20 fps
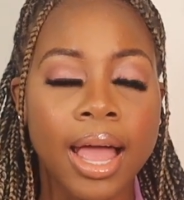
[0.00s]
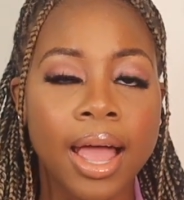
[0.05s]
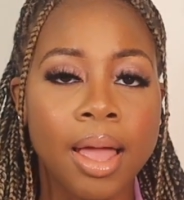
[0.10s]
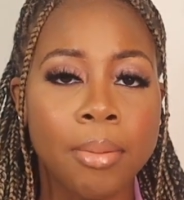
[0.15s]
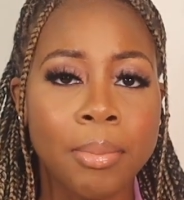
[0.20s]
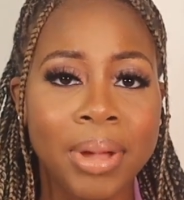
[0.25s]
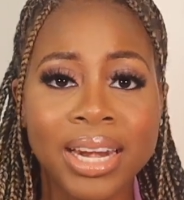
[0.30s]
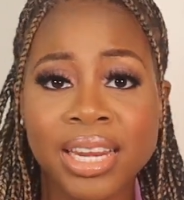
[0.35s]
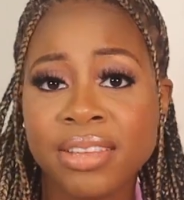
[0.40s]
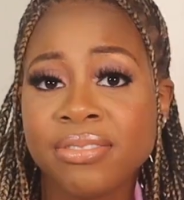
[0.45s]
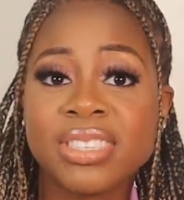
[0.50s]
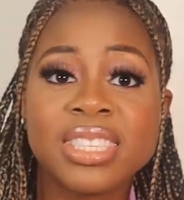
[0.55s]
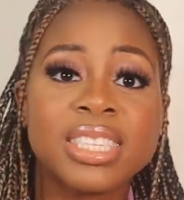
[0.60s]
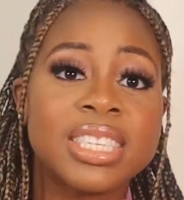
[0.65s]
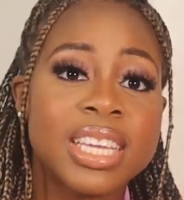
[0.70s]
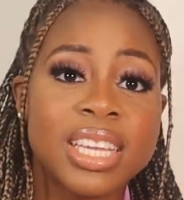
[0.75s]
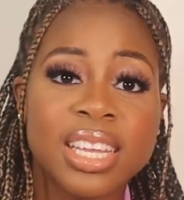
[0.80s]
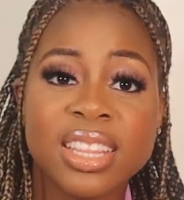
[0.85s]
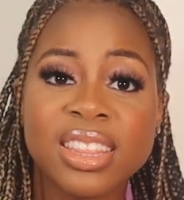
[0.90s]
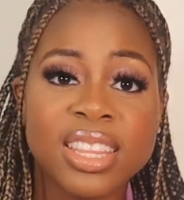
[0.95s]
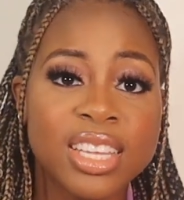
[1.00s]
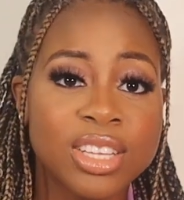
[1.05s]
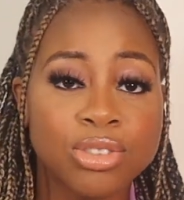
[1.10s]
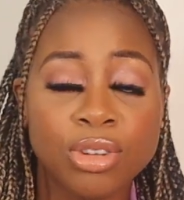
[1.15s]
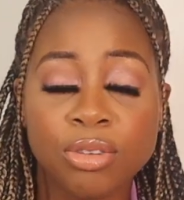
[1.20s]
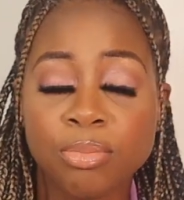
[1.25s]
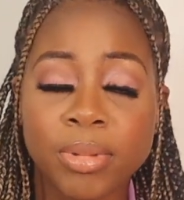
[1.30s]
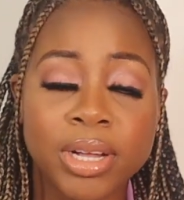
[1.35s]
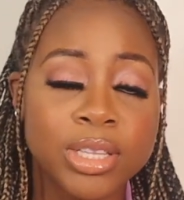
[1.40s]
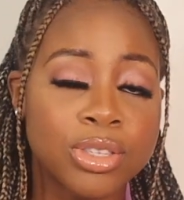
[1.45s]
and even ticking things
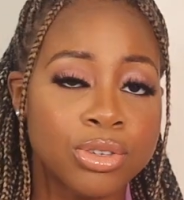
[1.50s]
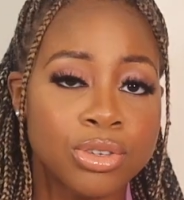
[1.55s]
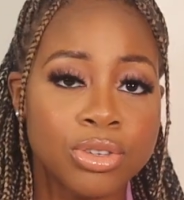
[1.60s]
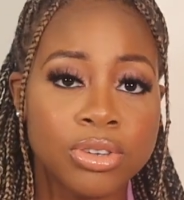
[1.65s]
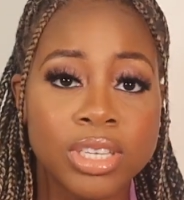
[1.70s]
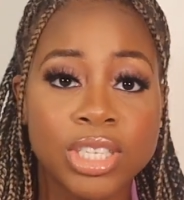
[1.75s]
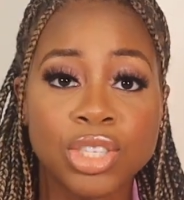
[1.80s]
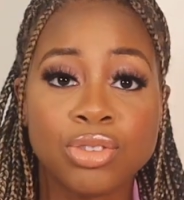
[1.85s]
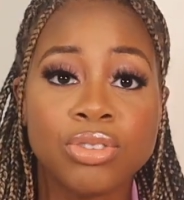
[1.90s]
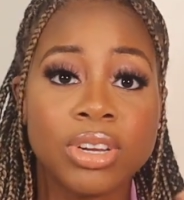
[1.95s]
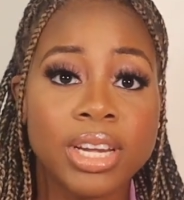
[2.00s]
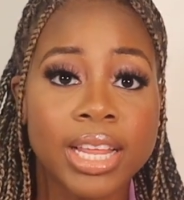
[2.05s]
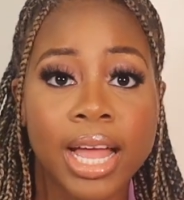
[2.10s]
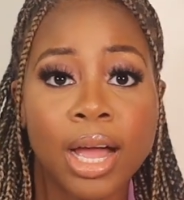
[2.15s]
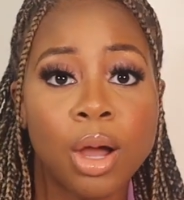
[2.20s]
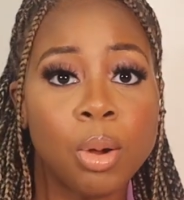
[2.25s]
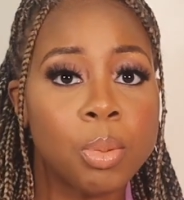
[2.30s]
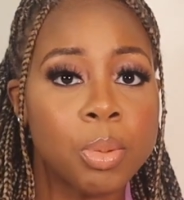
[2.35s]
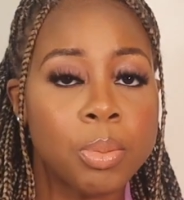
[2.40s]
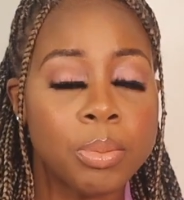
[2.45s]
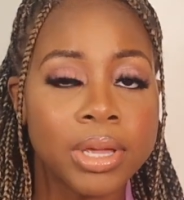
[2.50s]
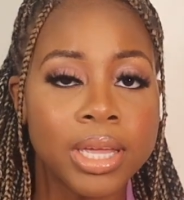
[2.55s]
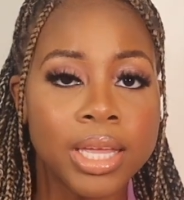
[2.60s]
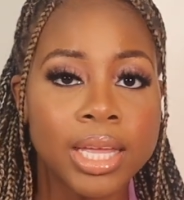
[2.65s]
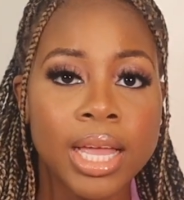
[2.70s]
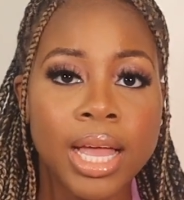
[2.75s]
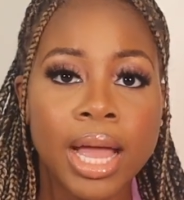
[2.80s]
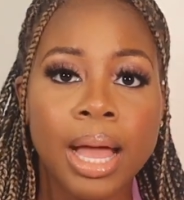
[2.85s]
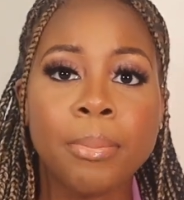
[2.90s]
off my to-do list really helped me.